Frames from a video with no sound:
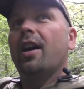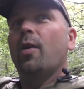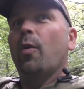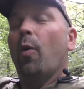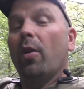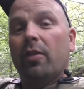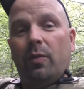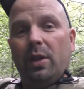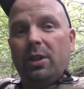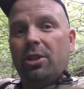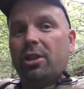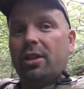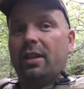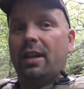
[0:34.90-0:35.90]
One of
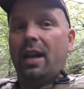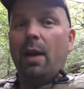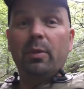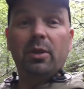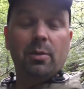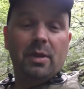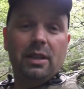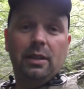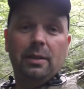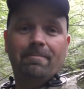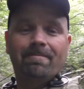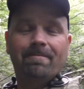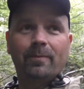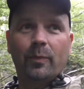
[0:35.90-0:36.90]
which happened to me
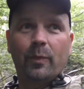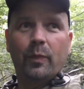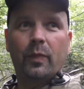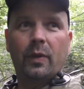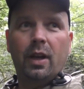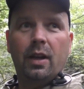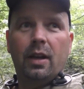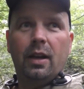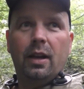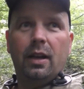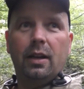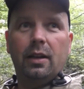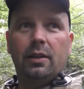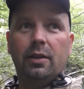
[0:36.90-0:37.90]

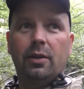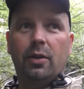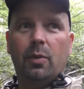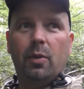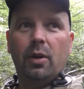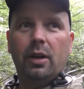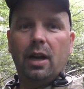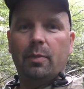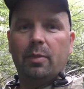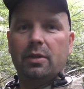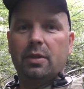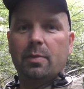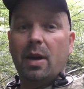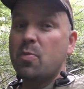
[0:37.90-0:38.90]
and the other one
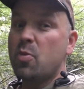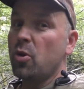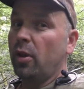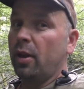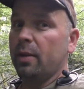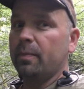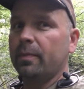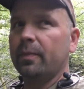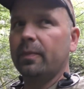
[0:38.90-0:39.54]
happened to my brother.